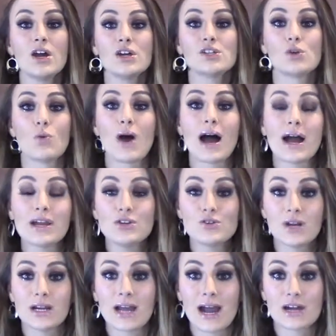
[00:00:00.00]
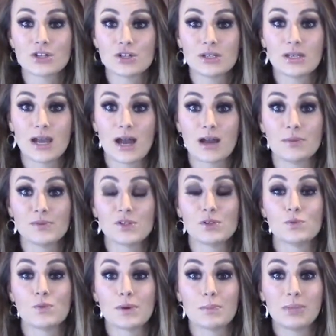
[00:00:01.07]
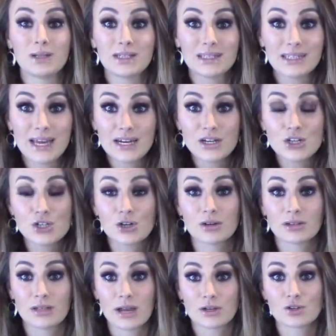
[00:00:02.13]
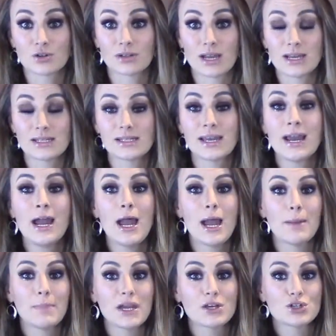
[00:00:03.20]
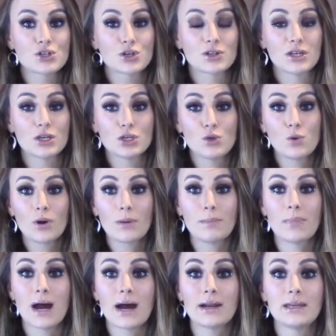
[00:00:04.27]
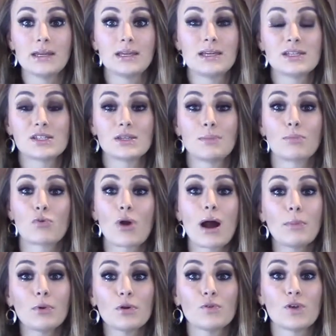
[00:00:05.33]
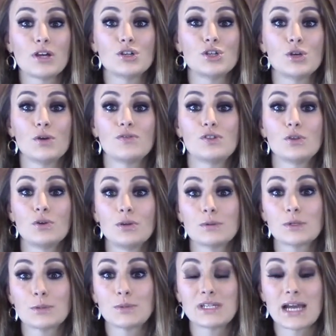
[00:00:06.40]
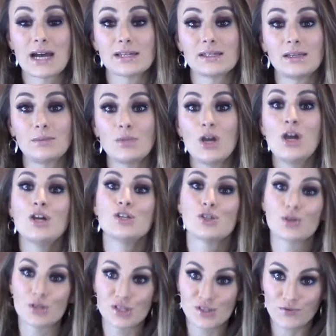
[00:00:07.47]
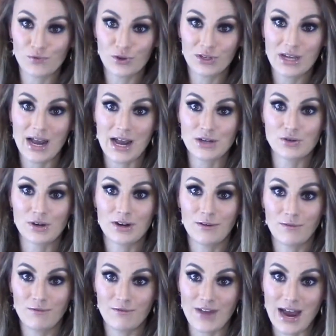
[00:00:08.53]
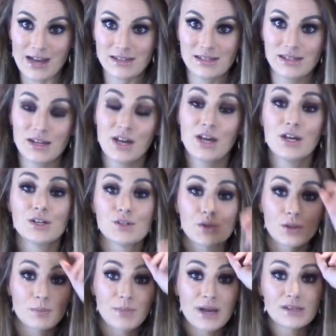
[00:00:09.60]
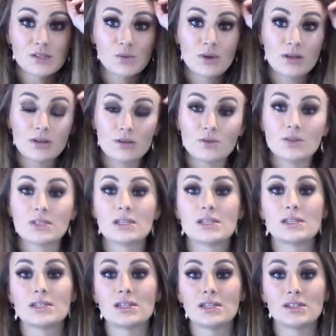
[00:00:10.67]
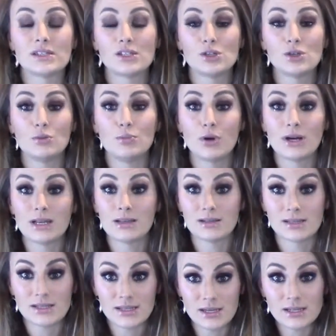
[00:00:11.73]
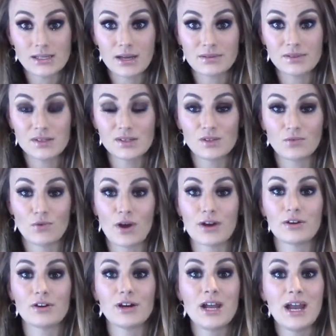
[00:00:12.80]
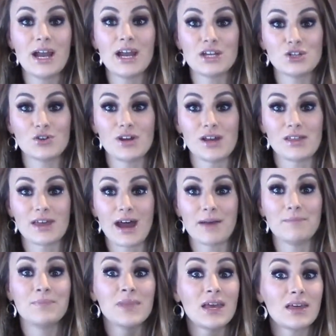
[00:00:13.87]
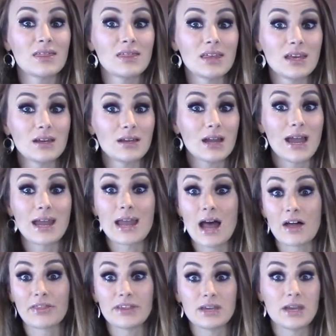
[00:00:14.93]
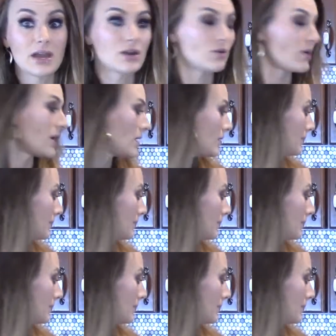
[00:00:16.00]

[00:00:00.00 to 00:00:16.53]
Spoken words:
So Hydrate actually helps to replenish your electrolytes and make sure that your body gets the proper ratio of sodium to potassium so that it's fully hydrated fast. So the best way to use this is to put it in 6 ounces of water and drink that. Think a healthy Gatorade.